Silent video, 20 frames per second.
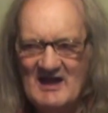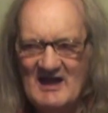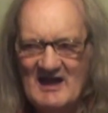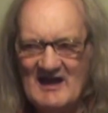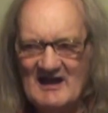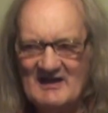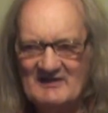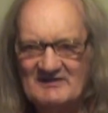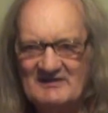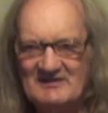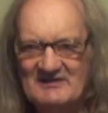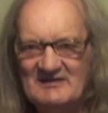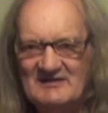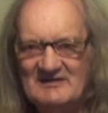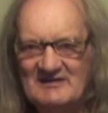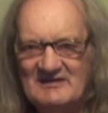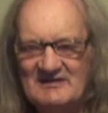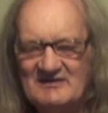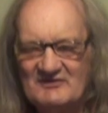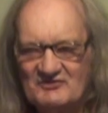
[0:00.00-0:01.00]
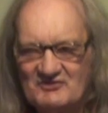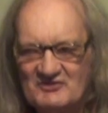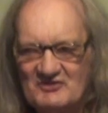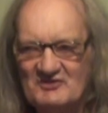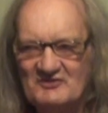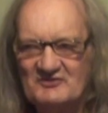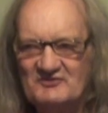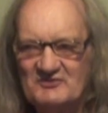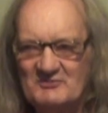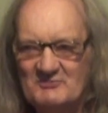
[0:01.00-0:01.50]
And it's
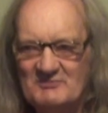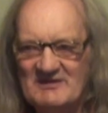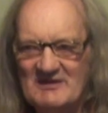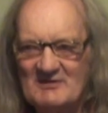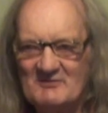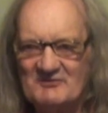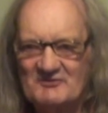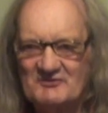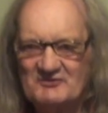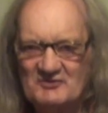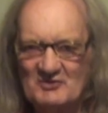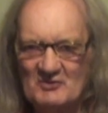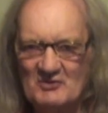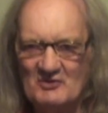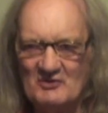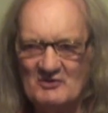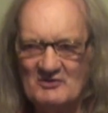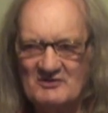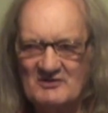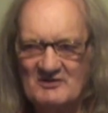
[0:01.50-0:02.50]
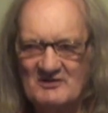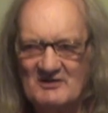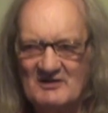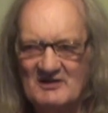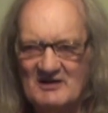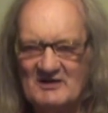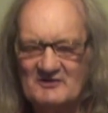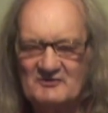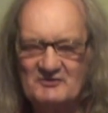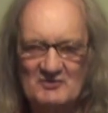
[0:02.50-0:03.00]
good to be able to talk
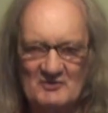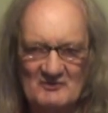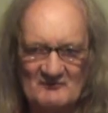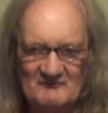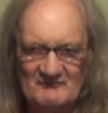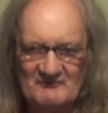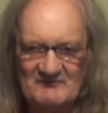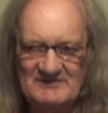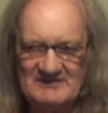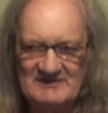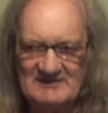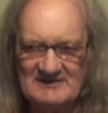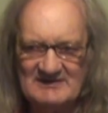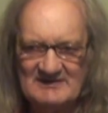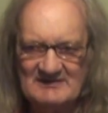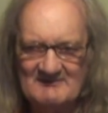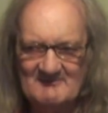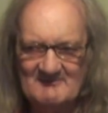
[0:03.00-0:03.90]
and talk freely.